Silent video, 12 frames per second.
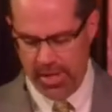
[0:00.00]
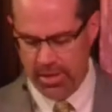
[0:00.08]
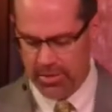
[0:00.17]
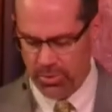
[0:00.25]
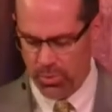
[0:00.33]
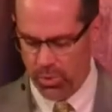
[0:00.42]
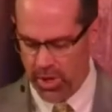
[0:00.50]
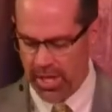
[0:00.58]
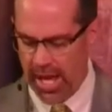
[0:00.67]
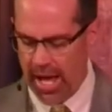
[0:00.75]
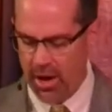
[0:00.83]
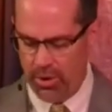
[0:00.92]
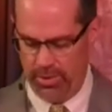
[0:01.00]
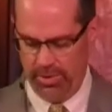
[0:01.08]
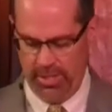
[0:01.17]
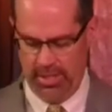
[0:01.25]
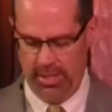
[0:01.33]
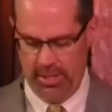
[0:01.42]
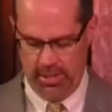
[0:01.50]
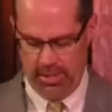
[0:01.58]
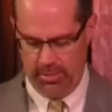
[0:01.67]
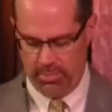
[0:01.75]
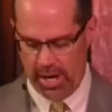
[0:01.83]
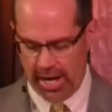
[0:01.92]
they're to work out
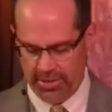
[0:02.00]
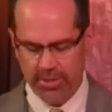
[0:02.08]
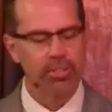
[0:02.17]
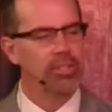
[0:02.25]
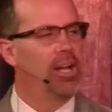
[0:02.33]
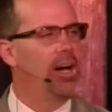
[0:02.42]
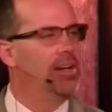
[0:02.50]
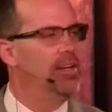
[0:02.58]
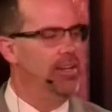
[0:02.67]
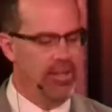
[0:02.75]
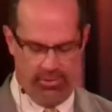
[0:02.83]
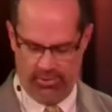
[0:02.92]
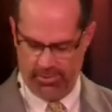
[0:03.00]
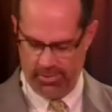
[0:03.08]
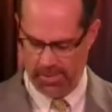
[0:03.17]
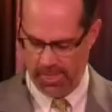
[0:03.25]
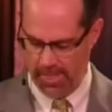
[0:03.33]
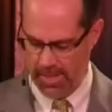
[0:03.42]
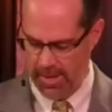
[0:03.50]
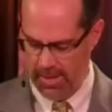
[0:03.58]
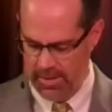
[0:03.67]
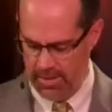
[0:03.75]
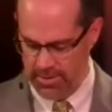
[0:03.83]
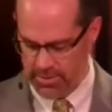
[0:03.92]
practical godliness.
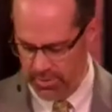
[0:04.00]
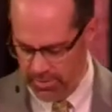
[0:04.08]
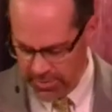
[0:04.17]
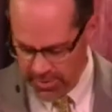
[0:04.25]
So in